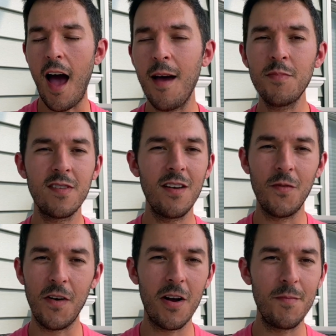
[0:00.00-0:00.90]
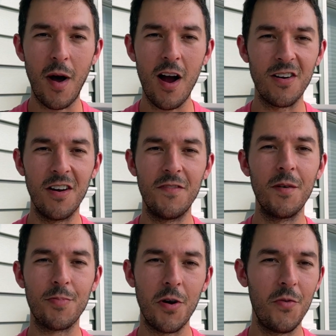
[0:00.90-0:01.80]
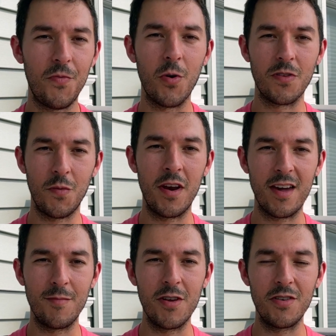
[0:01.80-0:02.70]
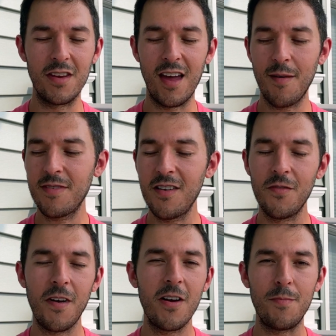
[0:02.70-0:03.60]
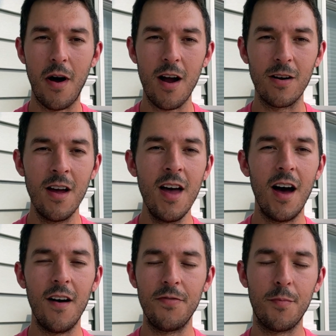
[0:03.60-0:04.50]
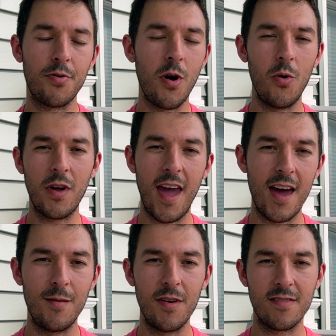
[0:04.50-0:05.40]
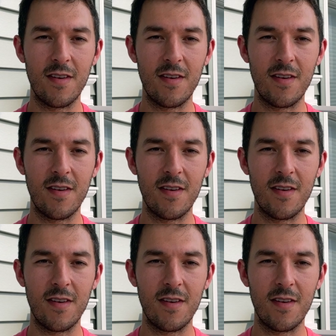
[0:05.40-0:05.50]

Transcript: I'm still very part of the pro 420 community. I'm still very part of the pro cannabis